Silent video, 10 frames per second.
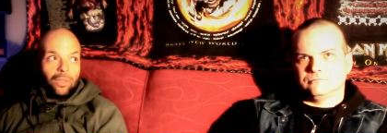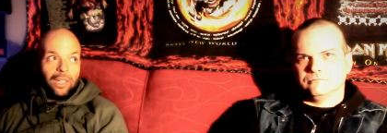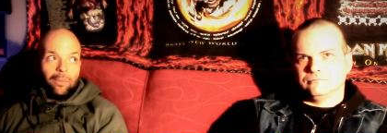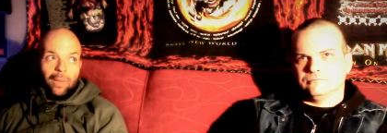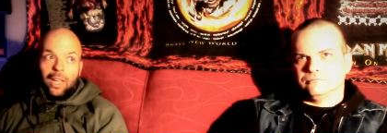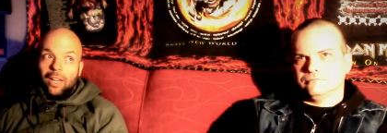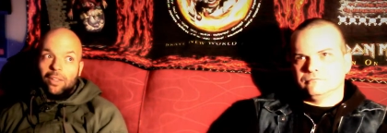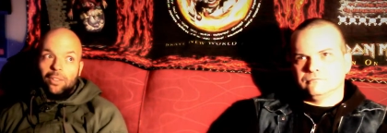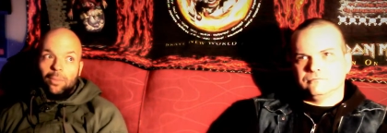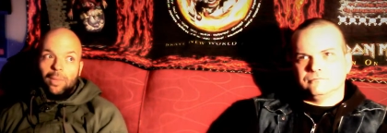Speaker 1: We're like, man,
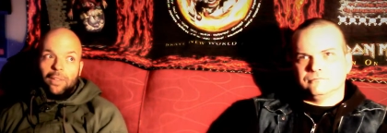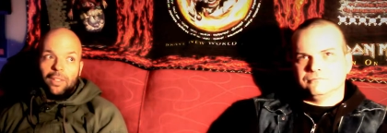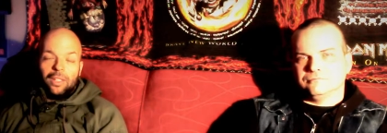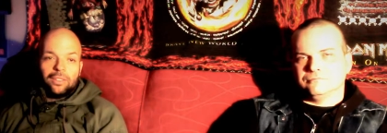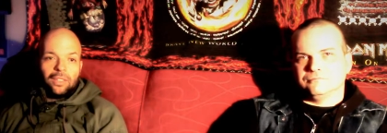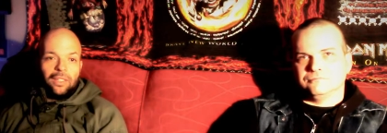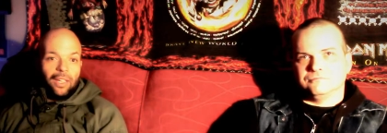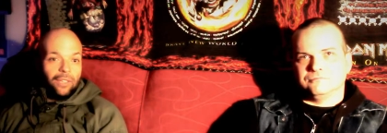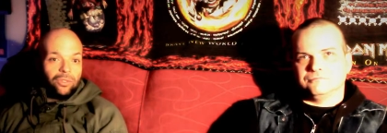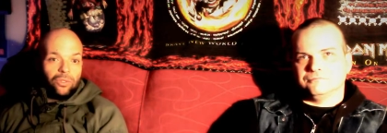I don't know about this. And
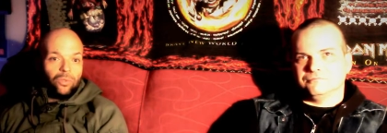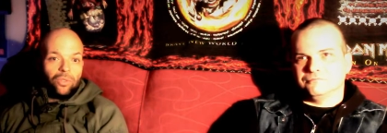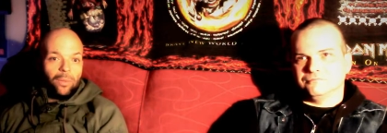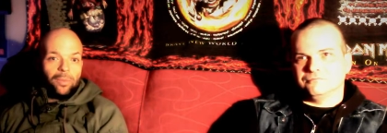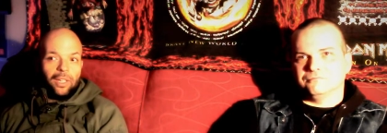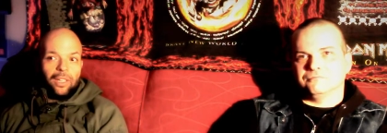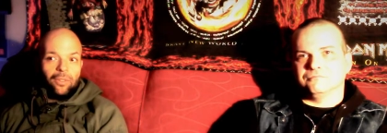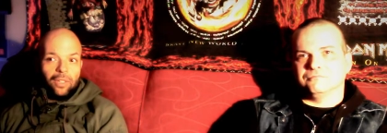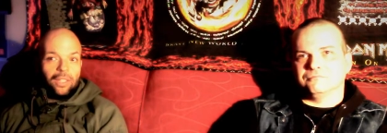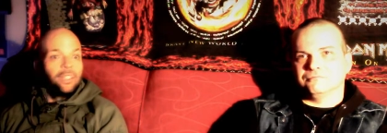then as soon as we start playing,
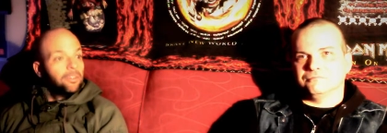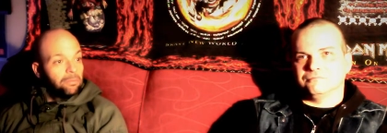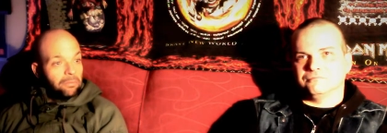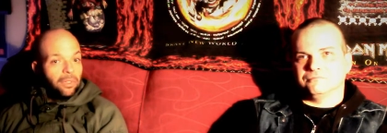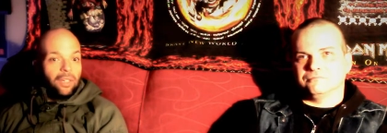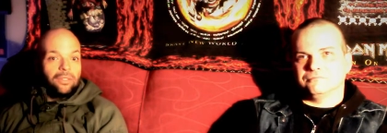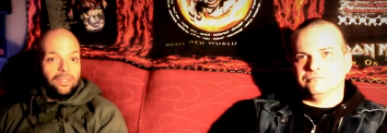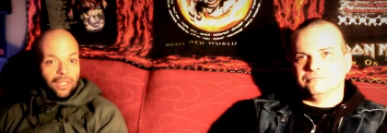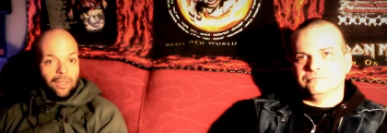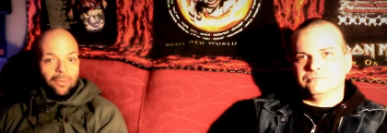we're like,
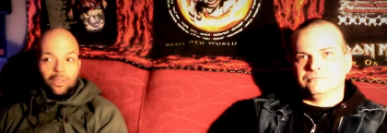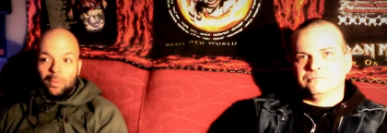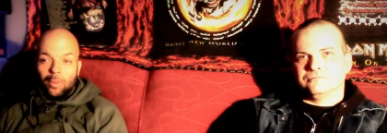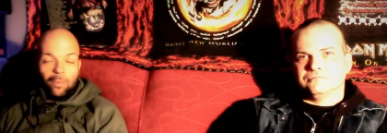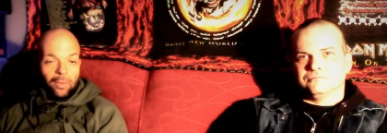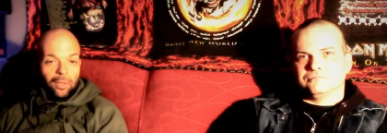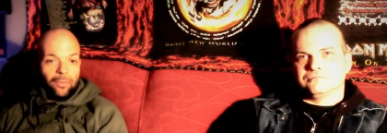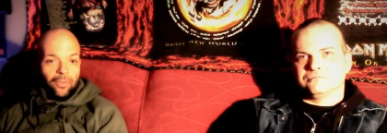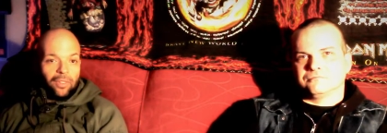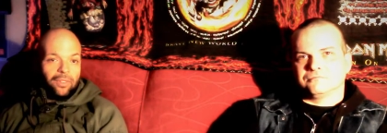damn, these people are
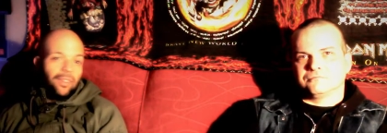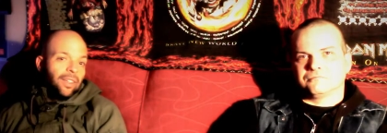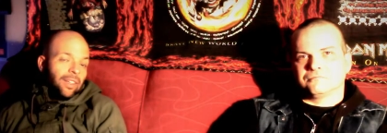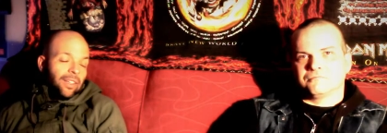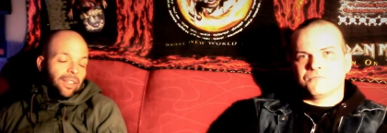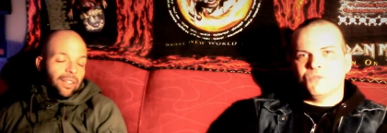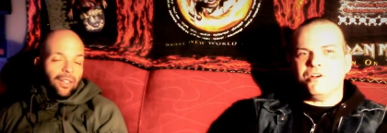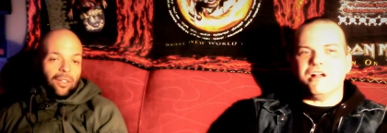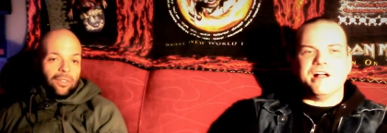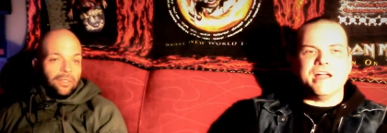pumped. And,
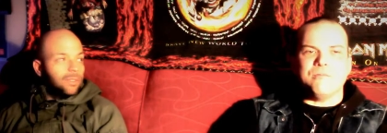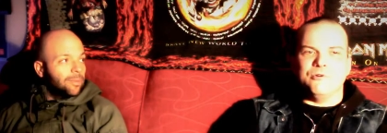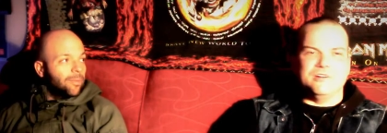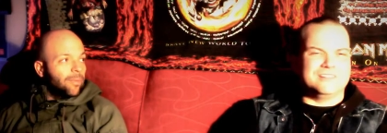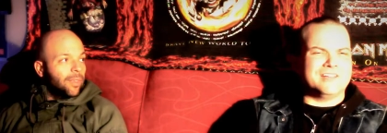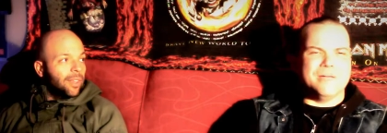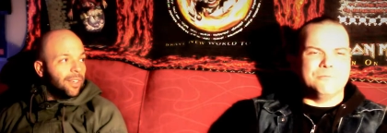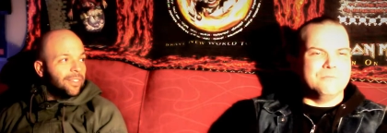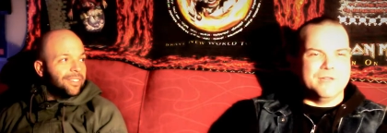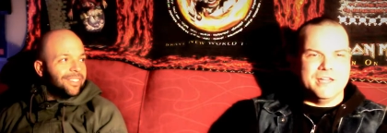
Speaker 2: we're a hybrid
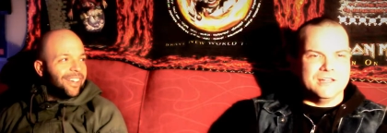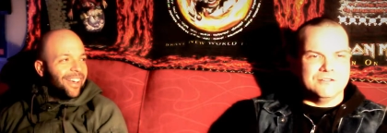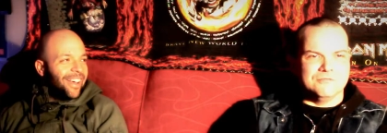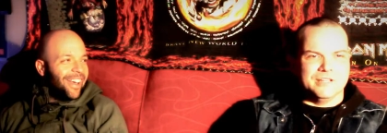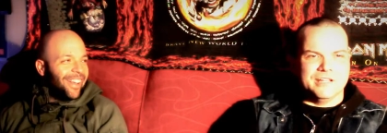type of band.